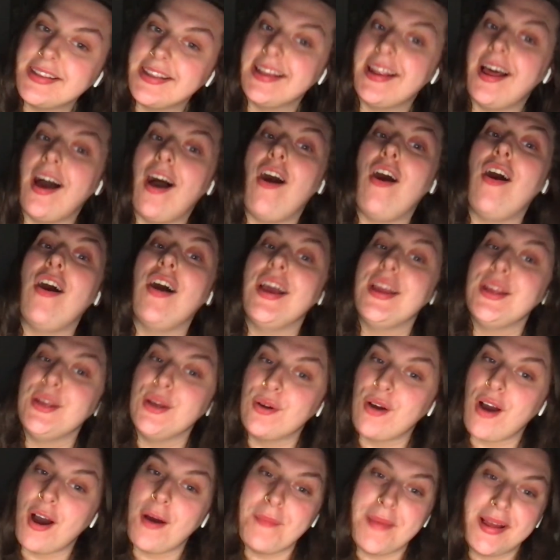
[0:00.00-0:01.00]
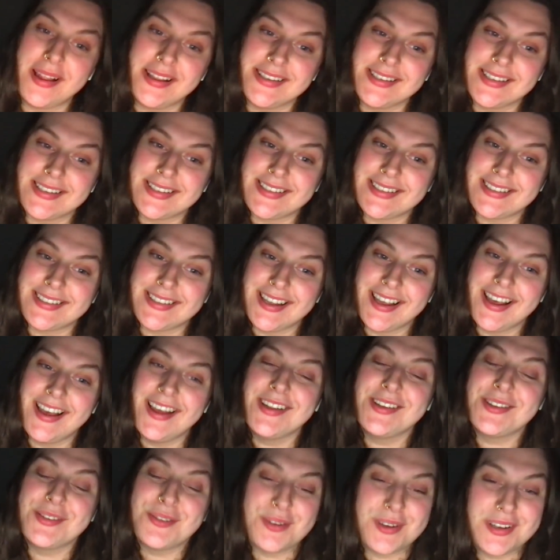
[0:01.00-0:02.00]
heart in your comments,
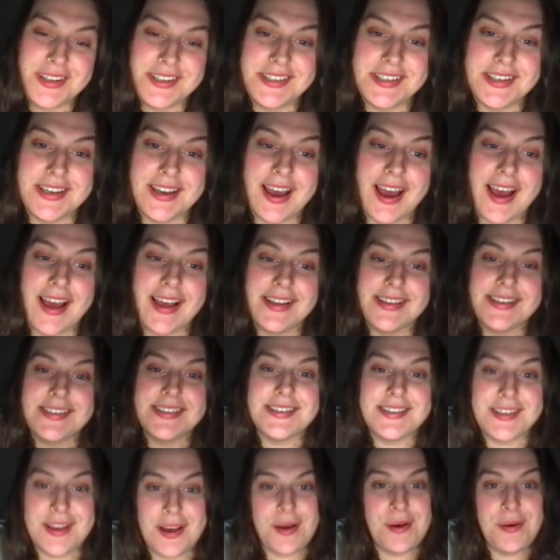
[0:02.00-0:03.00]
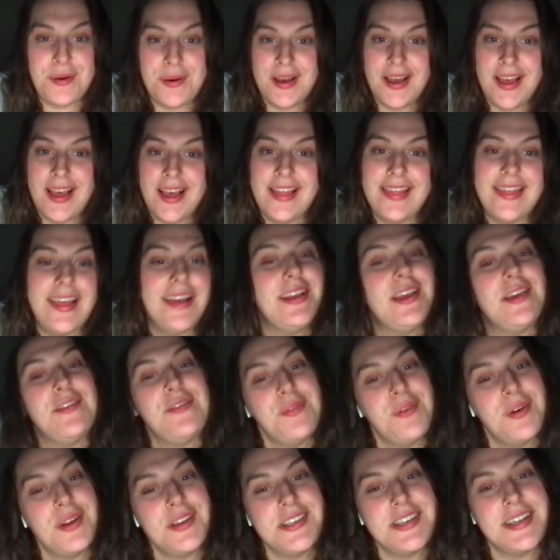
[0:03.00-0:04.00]
talking to you guys. So thank you for
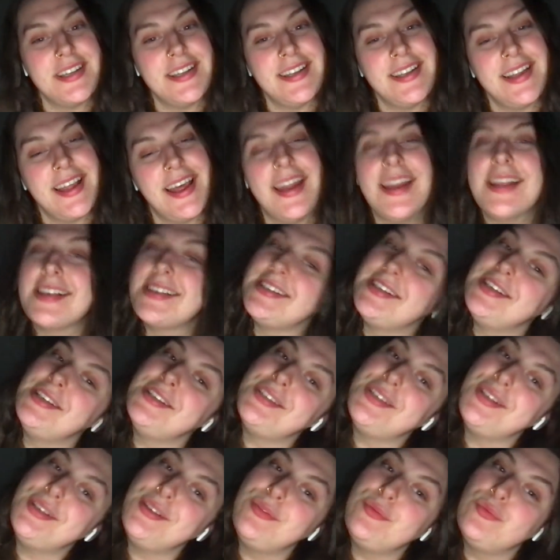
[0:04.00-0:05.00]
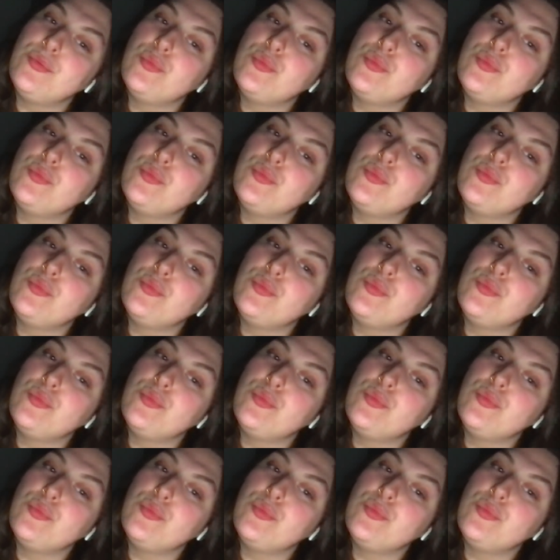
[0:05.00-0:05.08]
watching and I'll see you soon.